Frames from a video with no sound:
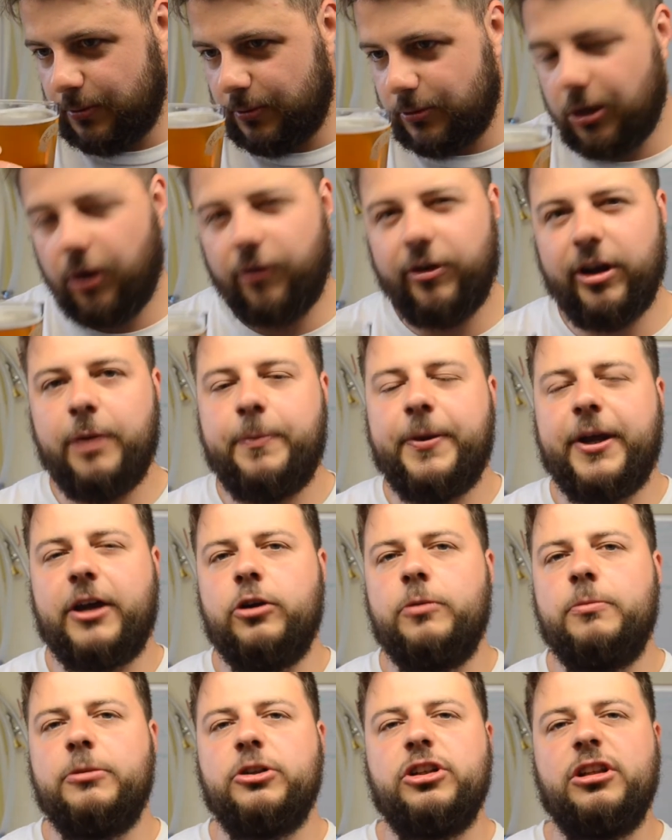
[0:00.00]
Not really picking
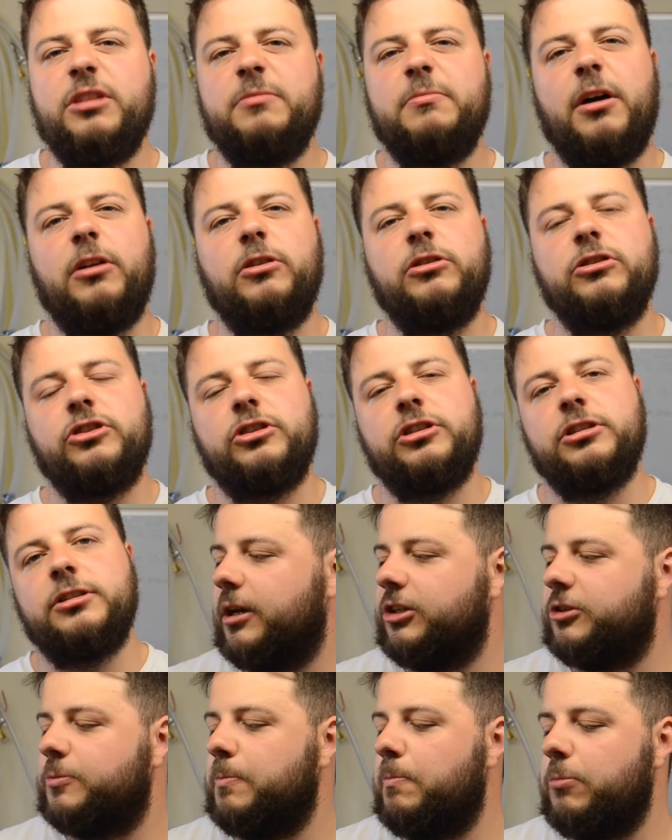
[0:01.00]
up much of the malts,
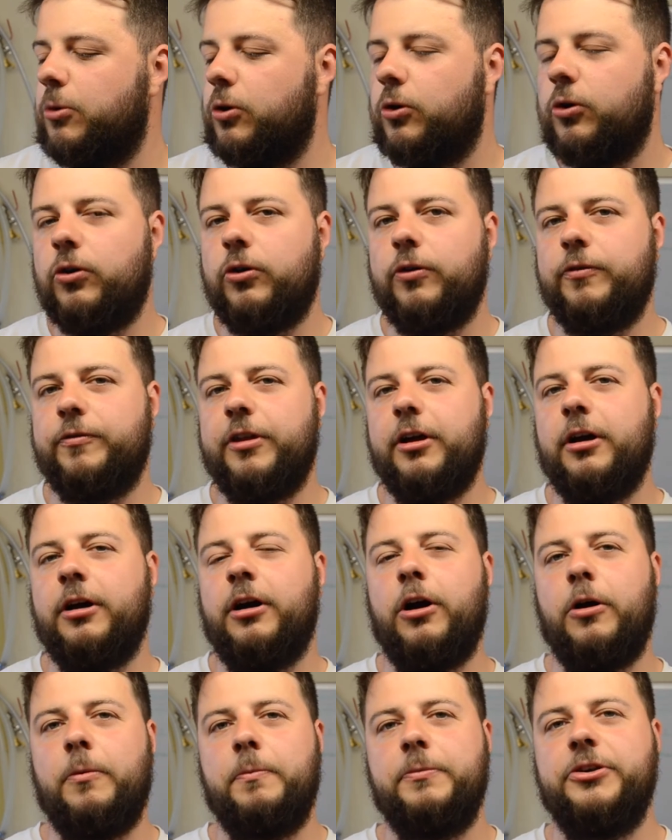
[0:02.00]
it's more of the
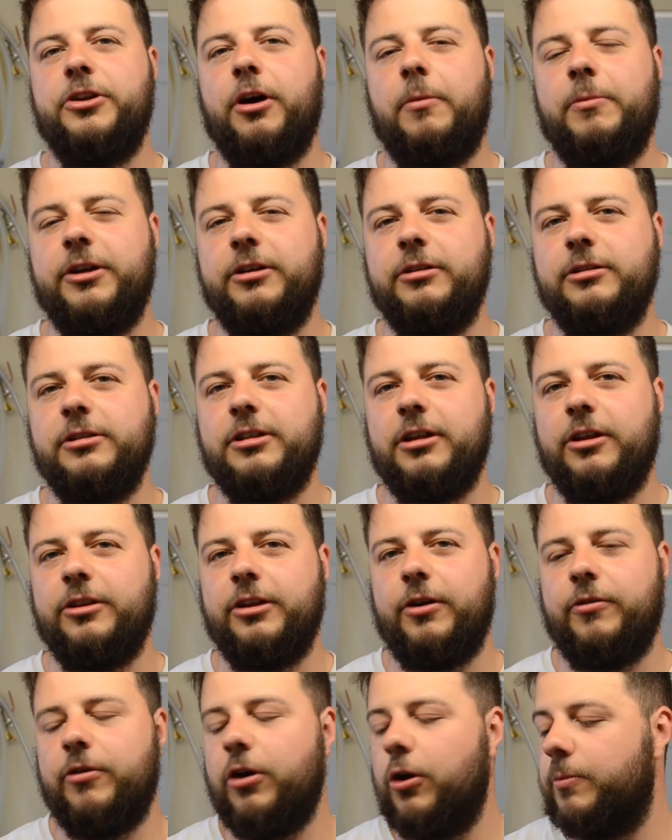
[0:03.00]
hop dominant on
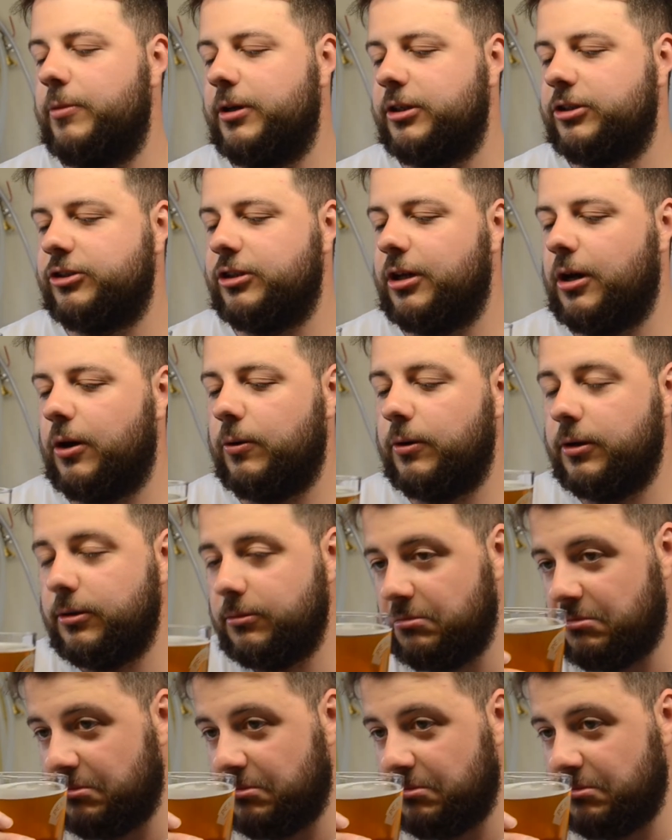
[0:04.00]
the aroma, so